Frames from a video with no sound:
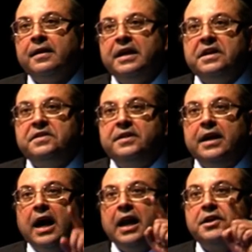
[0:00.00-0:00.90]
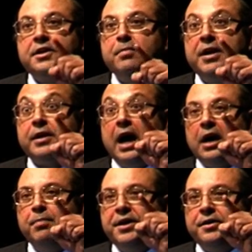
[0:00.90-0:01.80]
is the ultimate
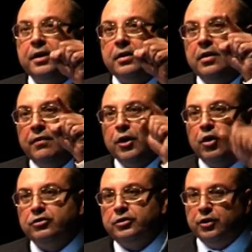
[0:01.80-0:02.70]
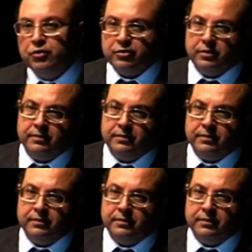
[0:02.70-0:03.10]
arbiter of the Constitution.